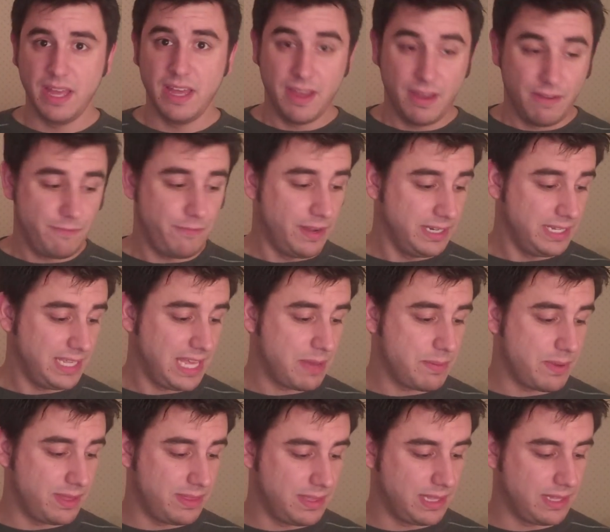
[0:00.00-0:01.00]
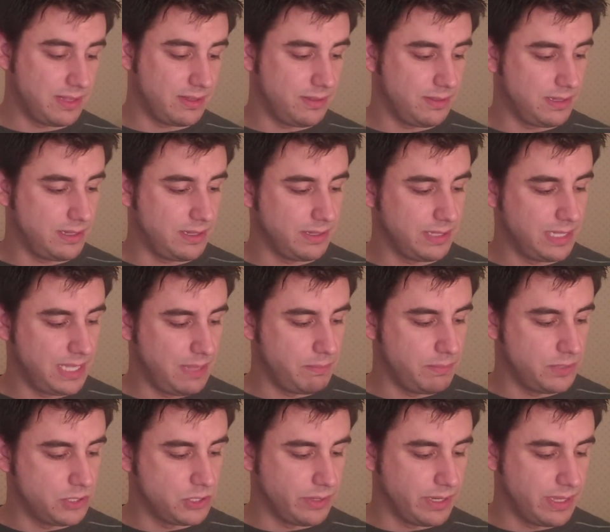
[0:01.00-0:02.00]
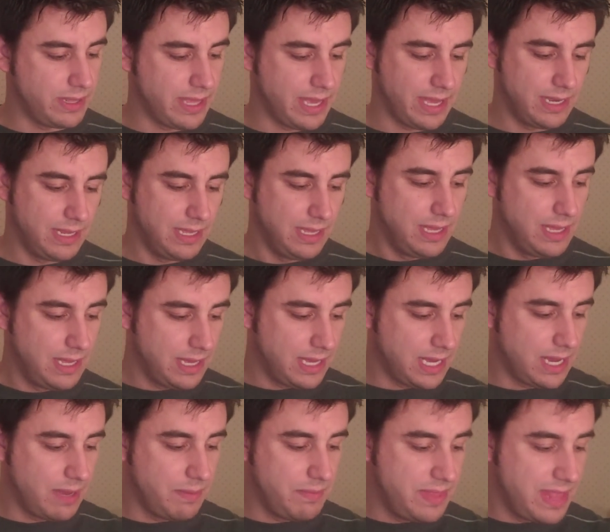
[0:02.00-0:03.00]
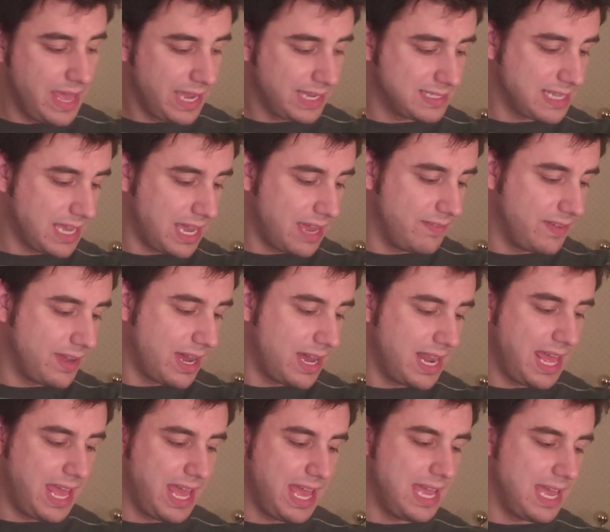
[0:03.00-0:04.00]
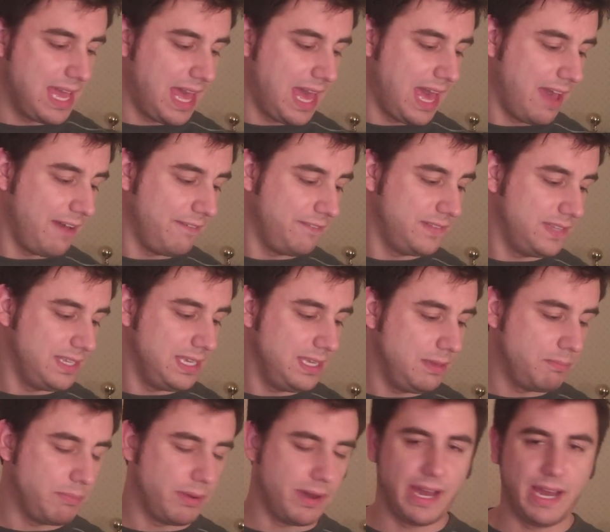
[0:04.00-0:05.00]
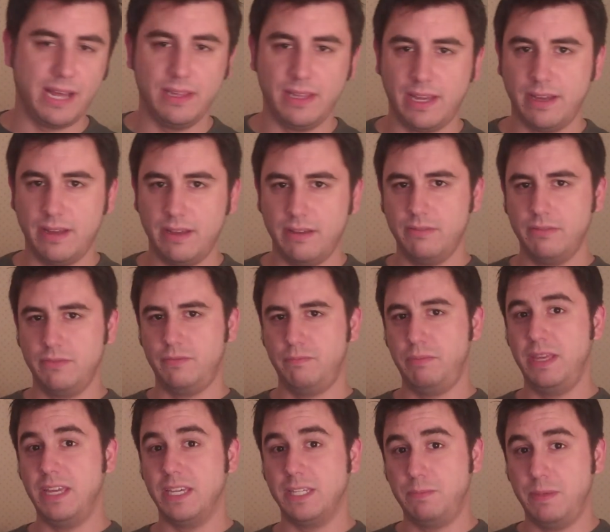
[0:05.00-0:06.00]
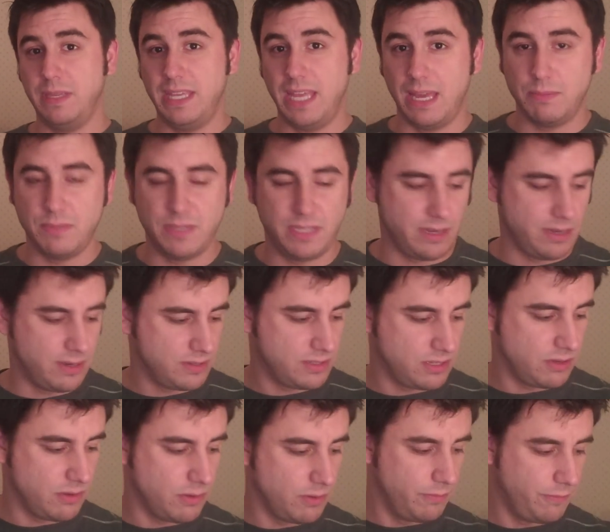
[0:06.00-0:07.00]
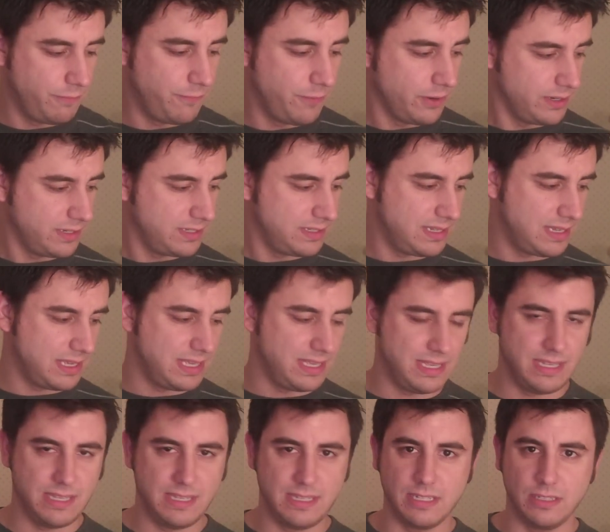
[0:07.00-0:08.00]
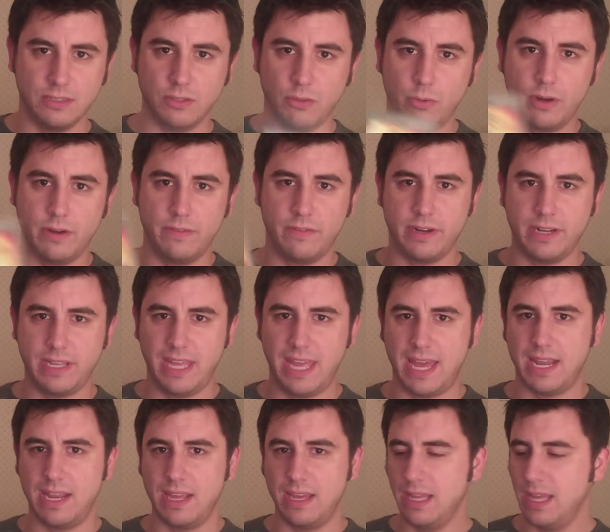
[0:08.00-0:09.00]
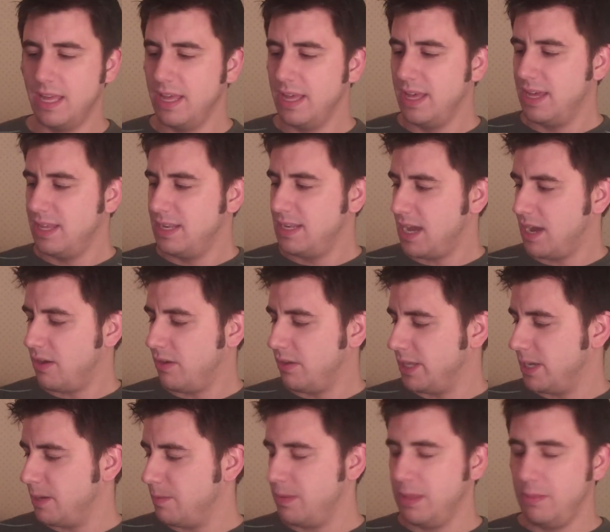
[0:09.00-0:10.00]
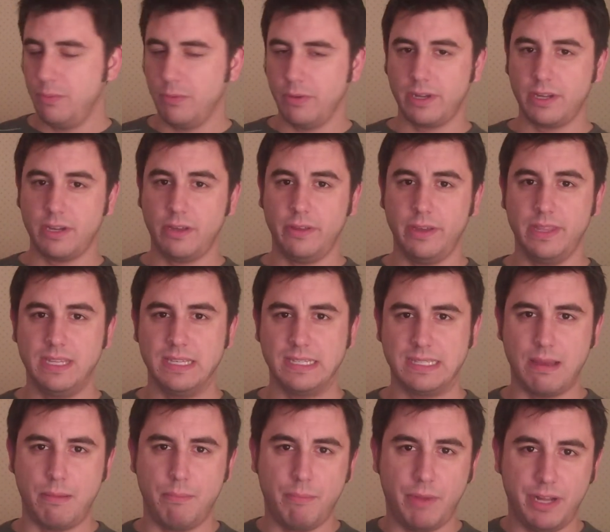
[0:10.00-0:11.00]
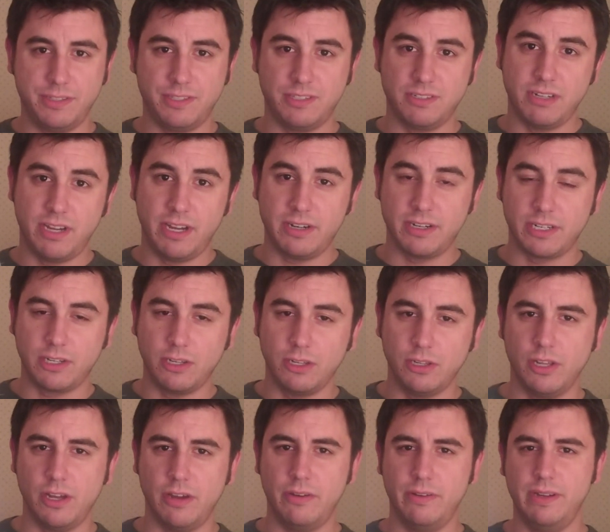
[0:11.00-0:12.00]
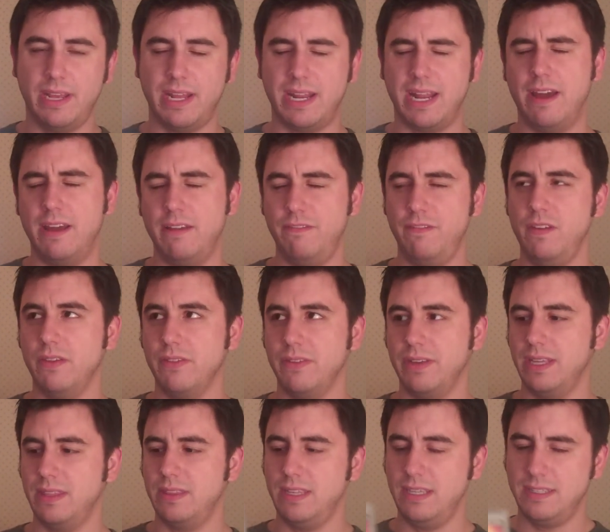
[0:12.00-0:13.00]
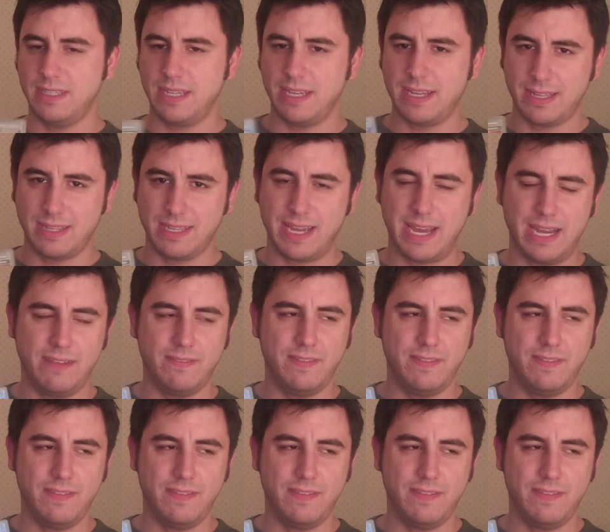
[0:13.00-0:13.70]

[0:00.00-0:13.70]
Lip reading: fun game. I think I'll keep enjoying that. Next, I've got a hefty pile of PSP games here. So first is Lord of Arcana. Now, a lot of people are calling this a Monster Hunter clone, and I feel like these kind of